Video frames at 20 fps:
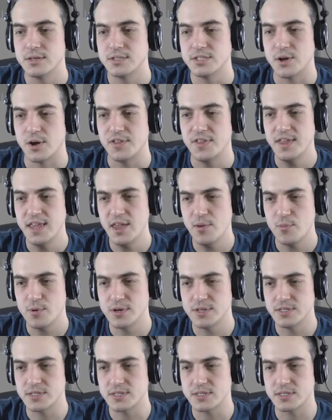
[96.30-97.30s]
So I think it
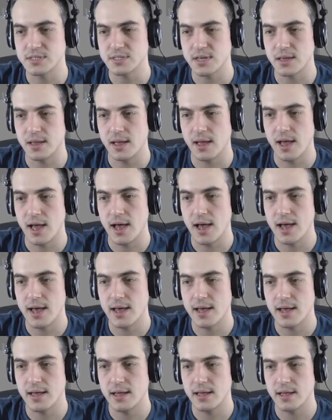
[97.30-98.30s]
was,
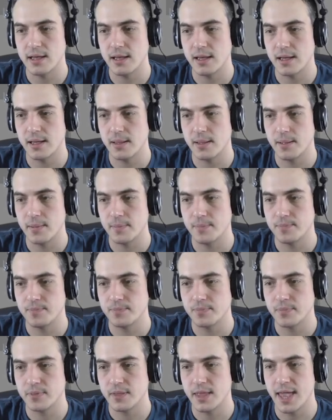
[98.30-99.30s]
uh,
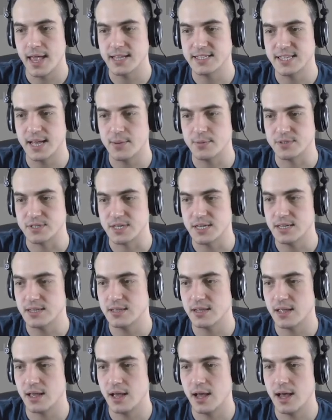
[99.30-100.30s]
yes, that was it.
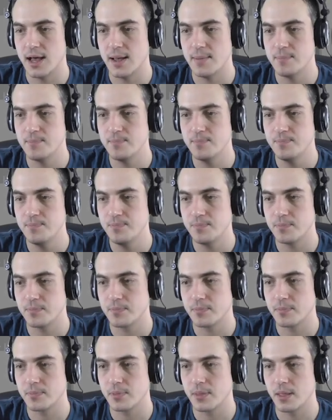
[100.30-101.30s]
Um,
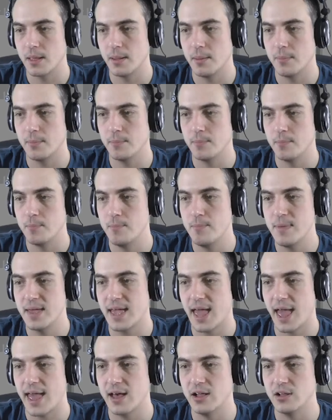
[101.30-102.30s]

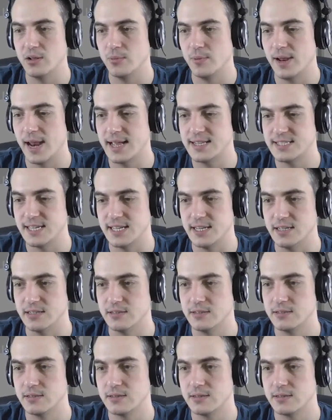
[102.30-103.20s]
Mikhail, we let in.